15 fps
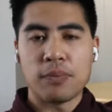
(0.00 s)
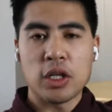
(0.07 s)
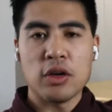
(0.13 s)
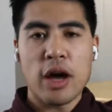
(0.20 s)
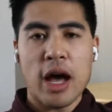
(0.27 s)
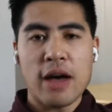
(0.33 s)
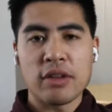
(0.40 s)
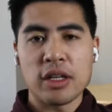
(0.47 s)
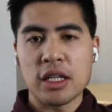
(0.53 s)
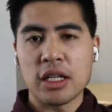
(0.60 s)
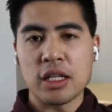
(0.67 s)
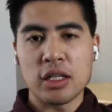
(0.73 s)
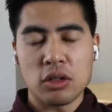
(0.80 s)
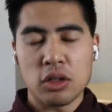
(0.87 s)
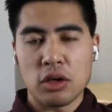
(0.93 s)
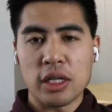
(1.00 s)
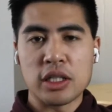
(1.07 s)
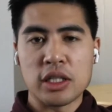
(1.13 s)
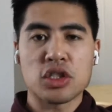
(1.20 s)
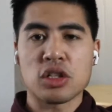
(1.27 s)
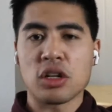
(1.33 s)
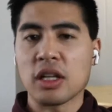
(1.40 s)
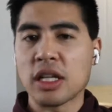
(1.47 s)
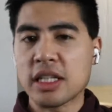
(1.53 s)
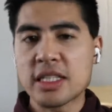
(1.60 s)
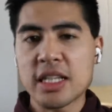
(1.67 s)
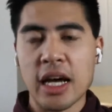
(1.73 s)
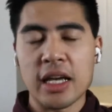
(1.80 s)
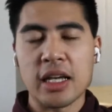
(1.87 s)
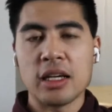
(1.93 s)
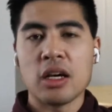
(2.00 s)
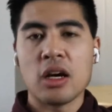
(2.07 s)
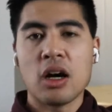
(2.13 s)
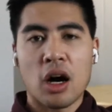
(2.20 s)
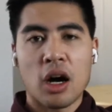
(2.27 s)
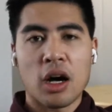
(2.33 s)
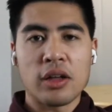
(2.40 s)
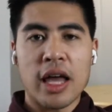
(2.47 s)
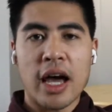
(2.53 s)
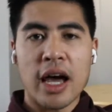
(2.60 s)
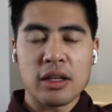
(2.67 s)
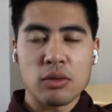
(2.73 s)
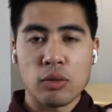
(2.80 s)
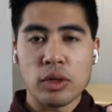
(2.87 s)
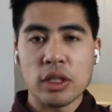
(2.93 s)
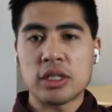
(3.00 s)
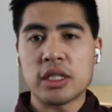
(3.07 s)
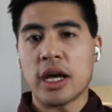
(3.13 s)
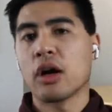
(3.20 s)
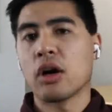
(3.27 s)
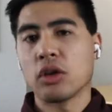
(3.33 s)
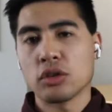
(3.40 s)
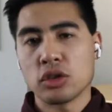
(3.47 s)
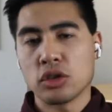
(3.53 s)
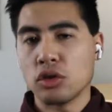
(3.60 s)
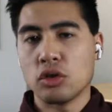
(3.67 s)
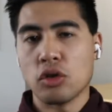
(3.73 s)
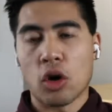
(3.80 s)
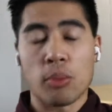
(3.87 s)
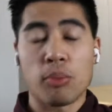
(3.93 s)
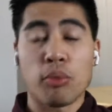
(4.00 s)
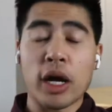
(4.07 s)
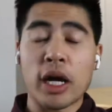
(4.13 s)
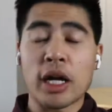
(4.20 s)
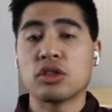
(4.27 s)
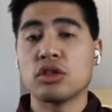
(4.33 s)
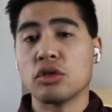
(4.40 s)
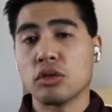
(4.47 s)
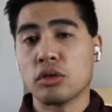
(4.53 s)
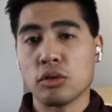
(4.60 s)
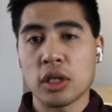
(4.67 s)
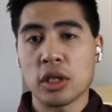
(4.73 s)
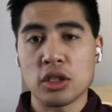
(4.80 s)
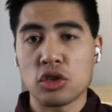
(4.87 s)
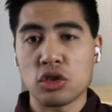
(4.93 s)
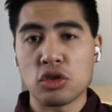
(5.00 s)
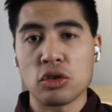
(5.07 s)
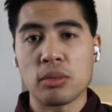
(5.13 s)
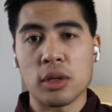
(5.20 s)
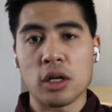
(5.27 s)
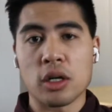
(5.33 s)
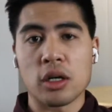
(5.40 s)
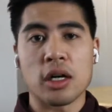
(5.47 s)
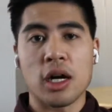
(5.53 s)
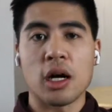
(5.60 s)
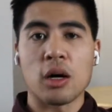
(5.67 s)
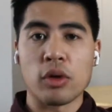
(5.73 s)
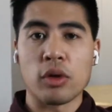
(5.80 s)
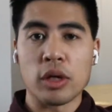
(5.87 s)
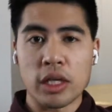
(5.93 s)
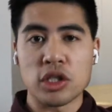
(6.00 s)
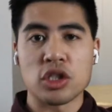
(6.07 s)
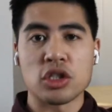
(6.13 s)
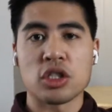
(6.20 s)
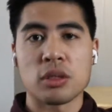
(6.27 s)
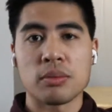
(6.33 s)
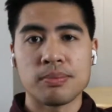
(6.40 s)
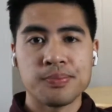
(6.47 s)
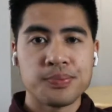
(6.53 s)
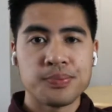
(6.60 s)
You have any, additional insight on that retail to or brand to consumer relationship?